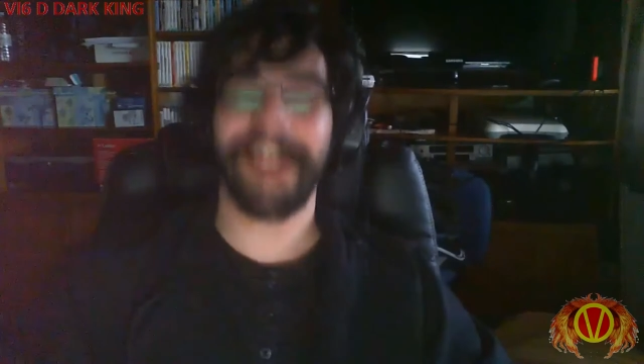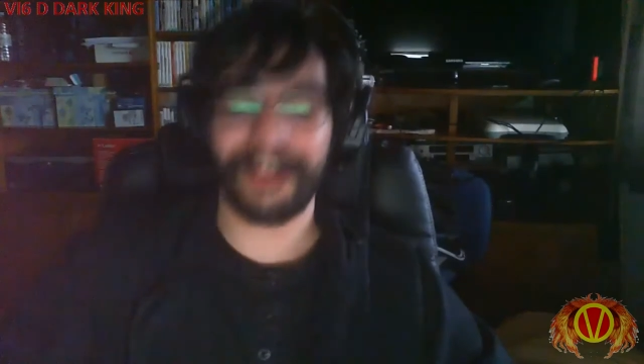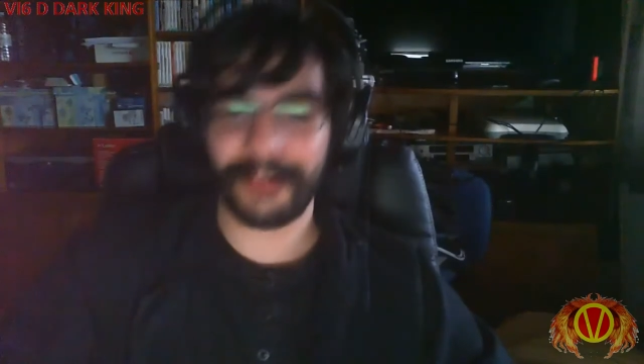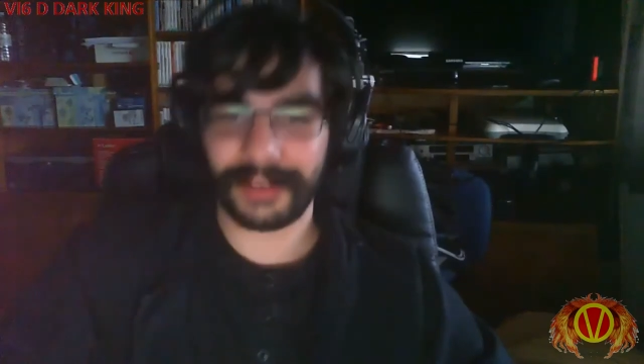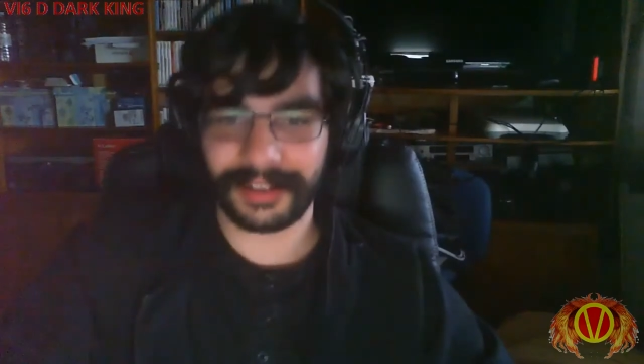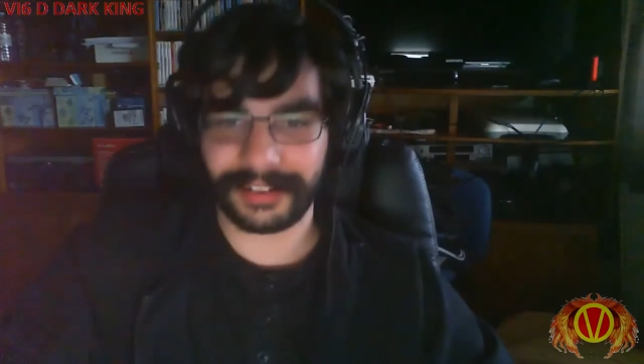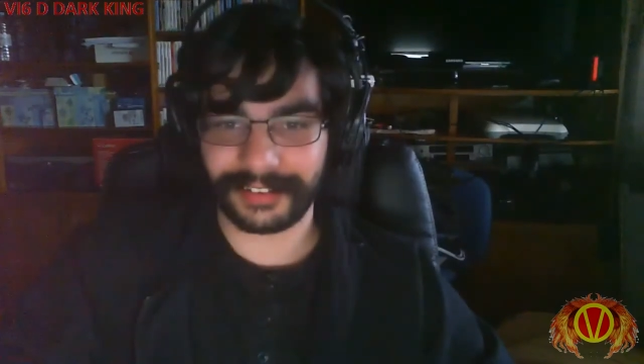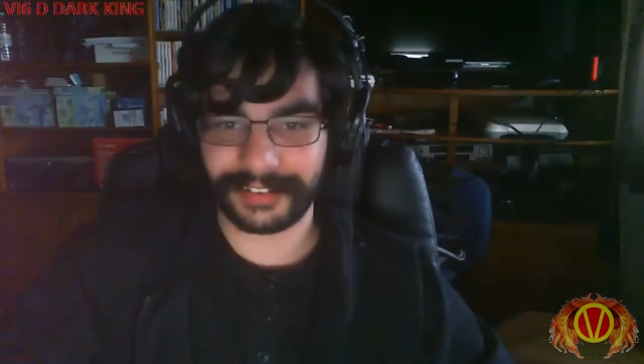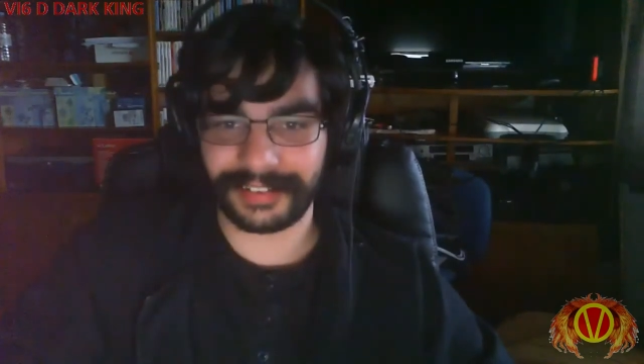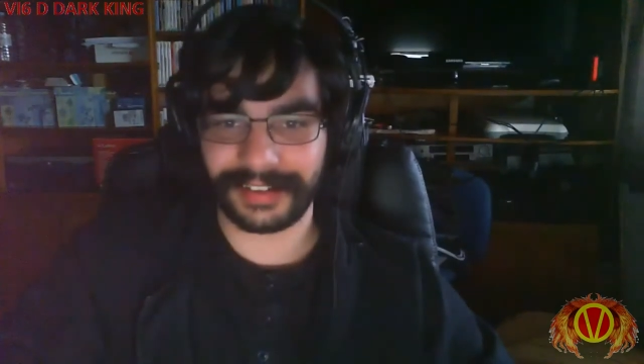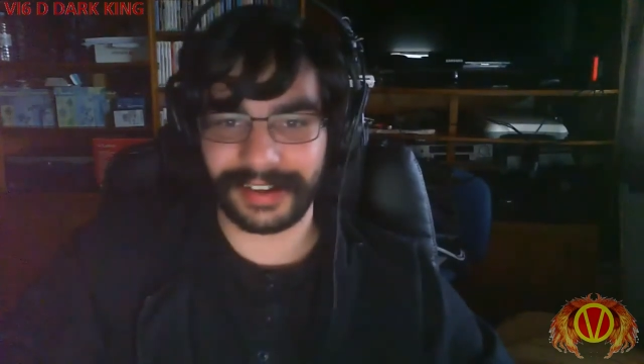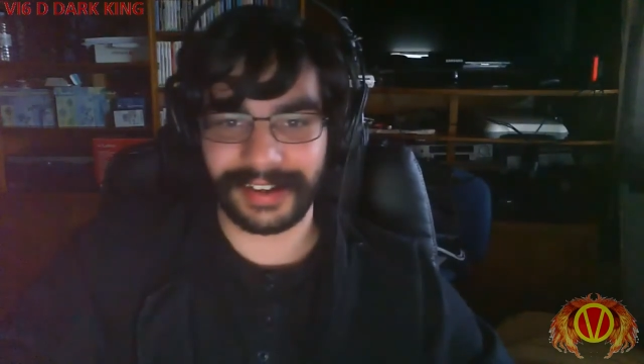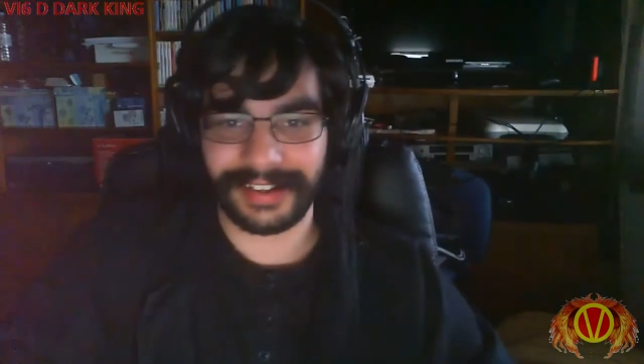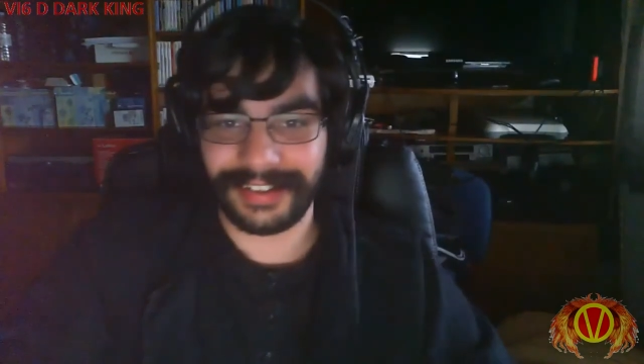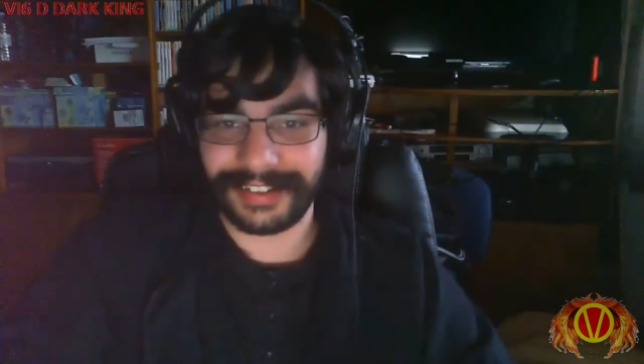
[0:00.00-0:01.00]
know what else to
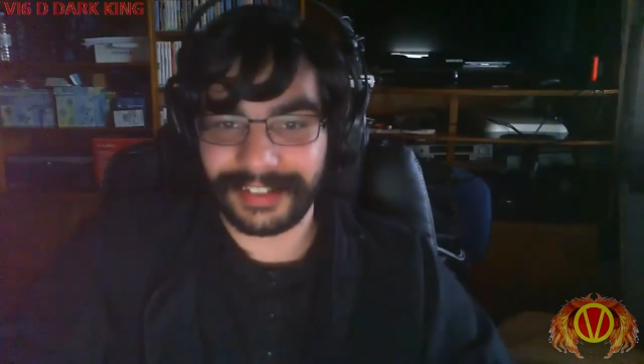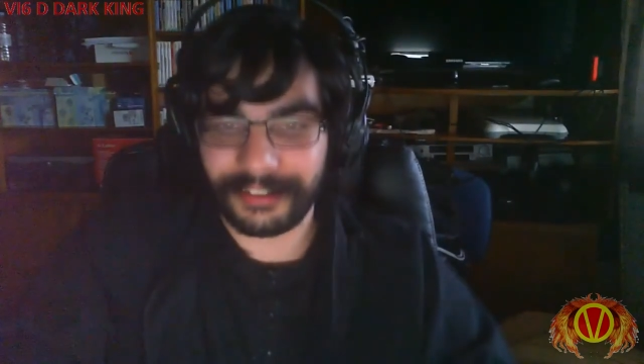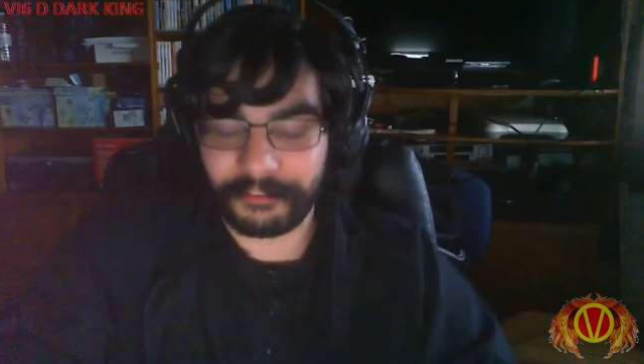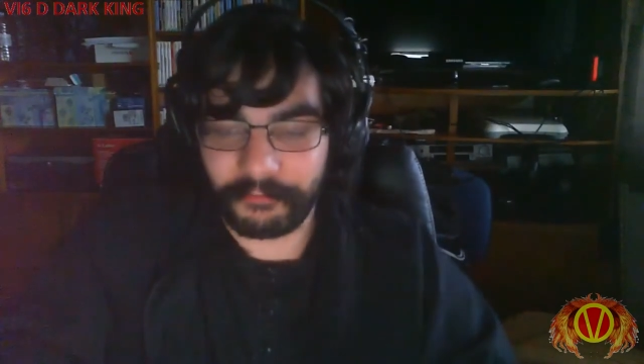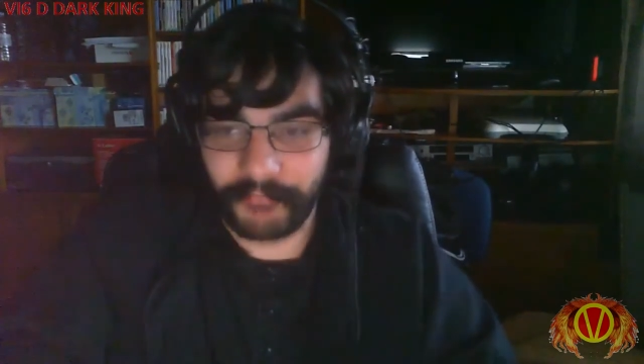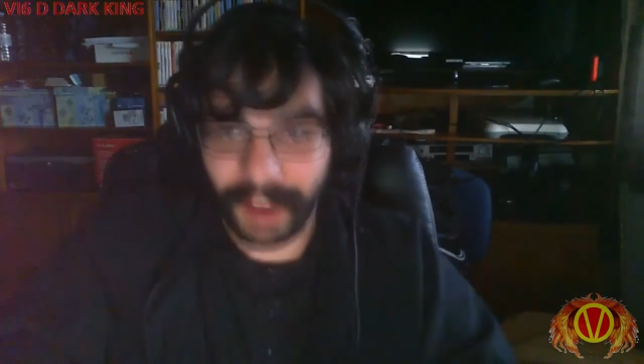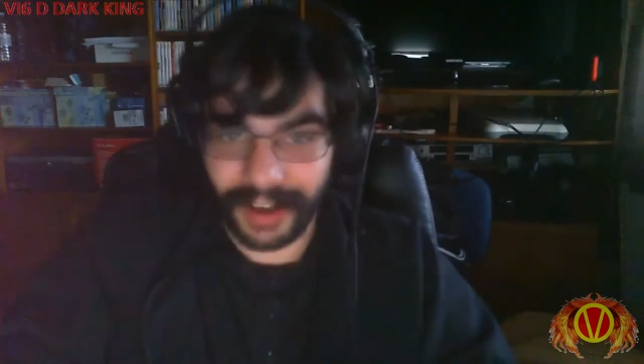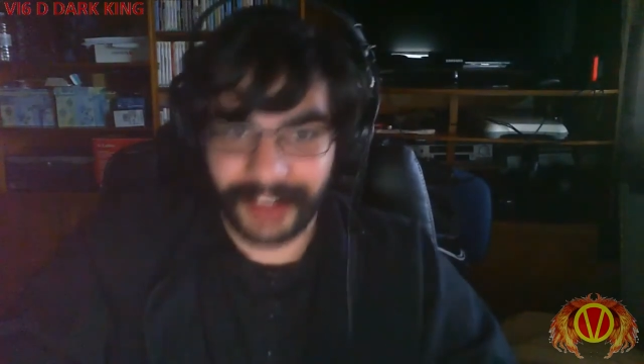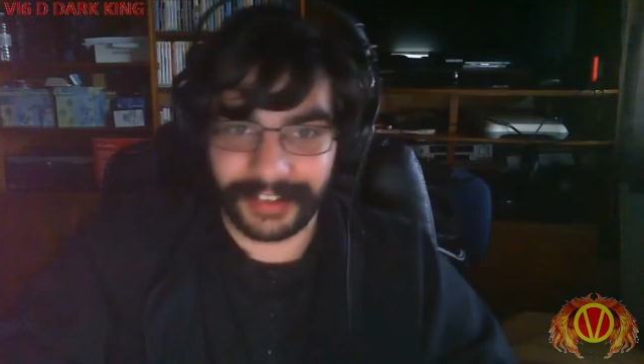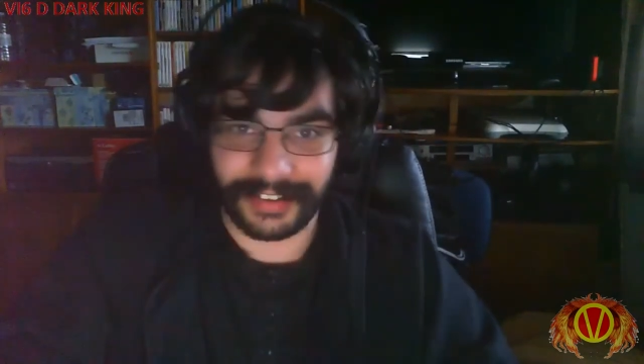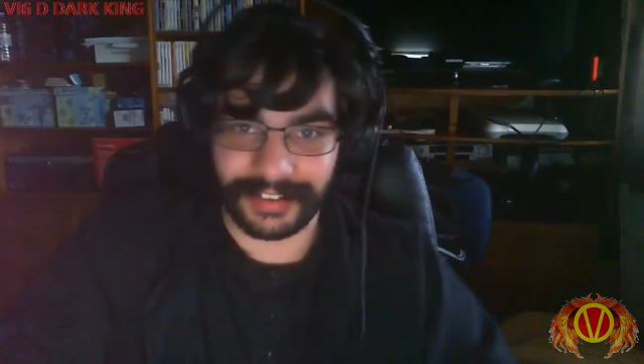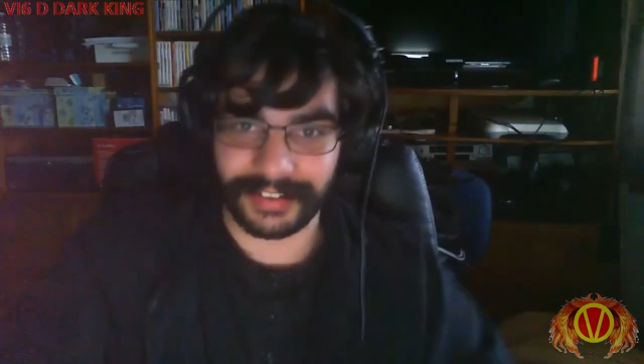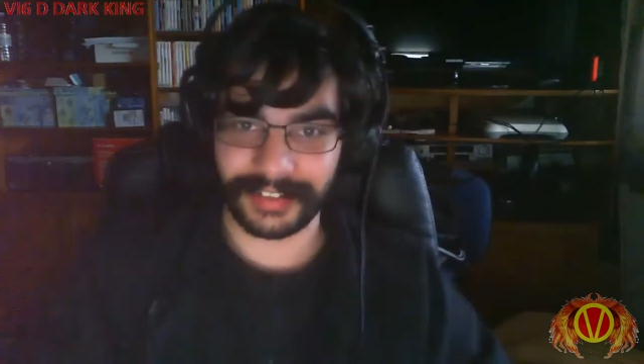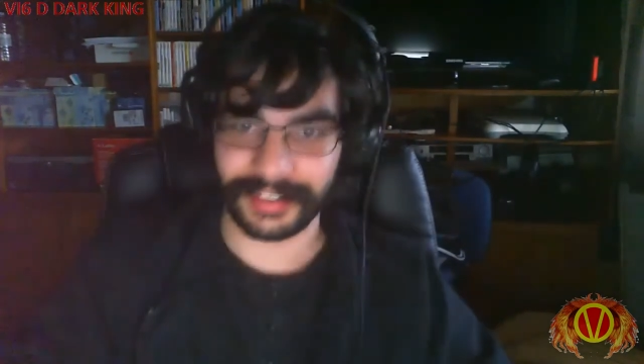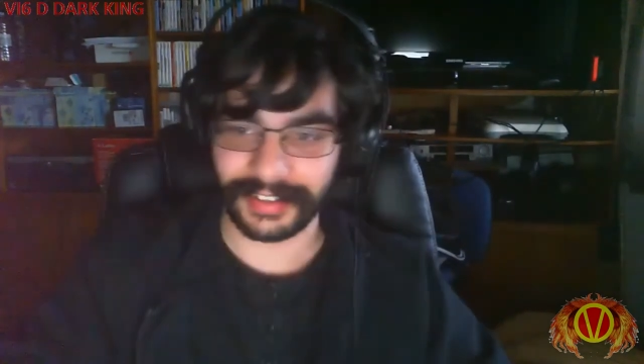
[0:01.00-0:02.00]
say. This is fun.